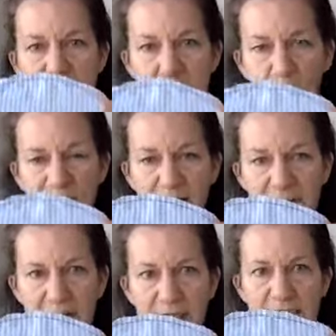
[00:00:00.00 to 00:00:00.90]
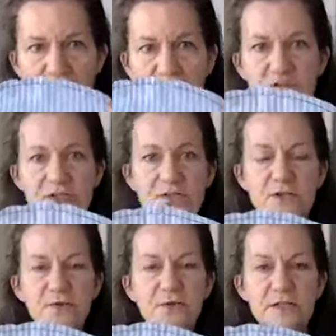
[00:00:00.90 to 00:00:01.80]
So what I've done is I've just
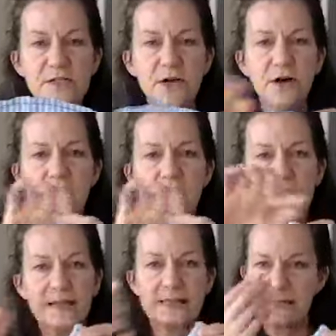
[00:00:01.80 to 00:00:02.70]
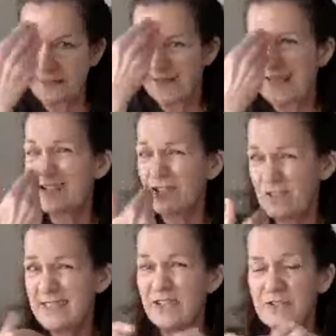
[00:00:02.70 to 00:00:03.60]
sewn the top, that's the
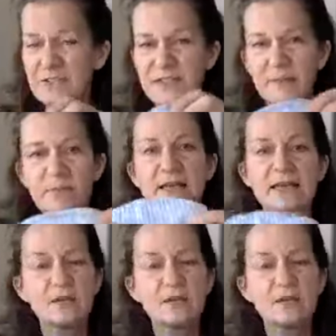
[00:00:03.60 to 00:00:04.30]
actual center seam,